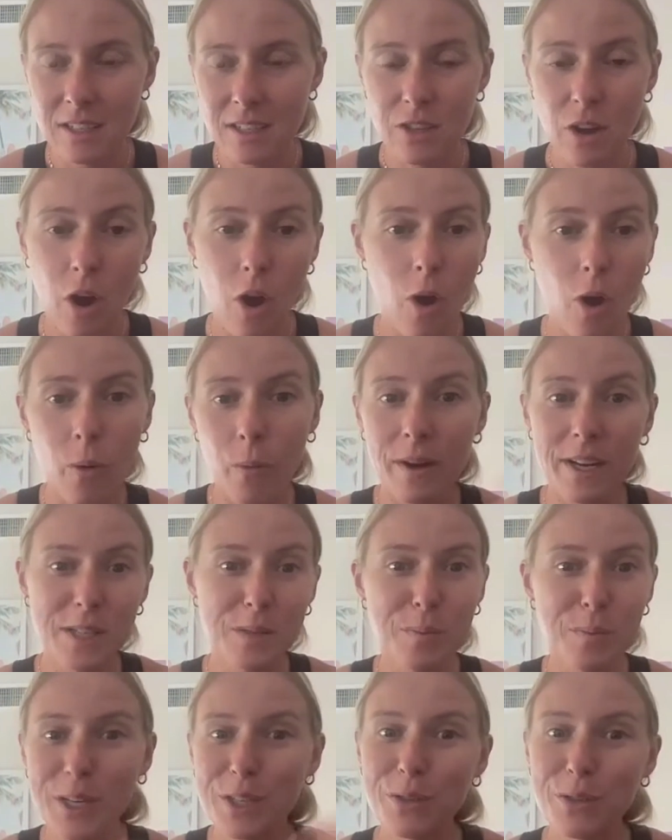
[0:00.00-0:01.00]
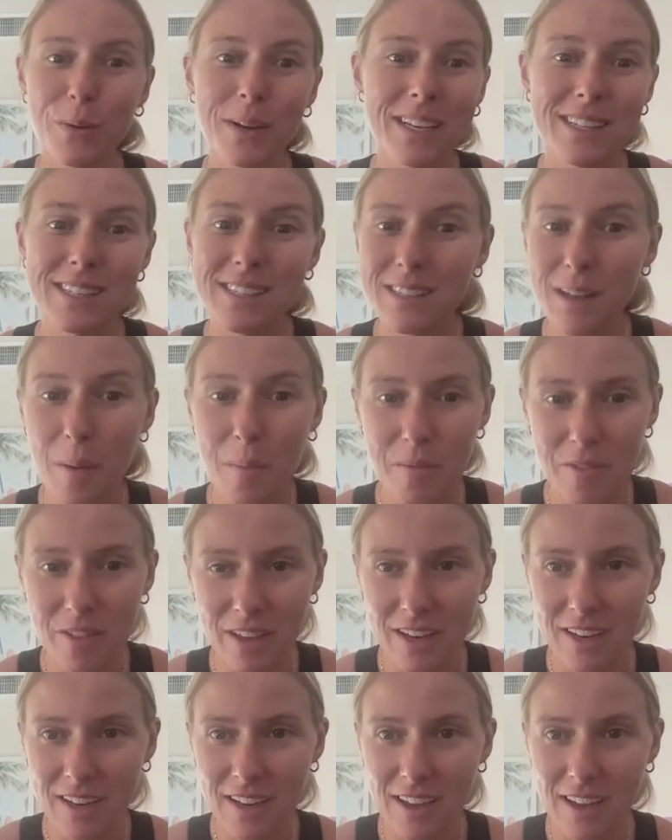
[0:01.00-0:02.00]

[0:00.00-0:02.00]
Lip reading: to always be doing something.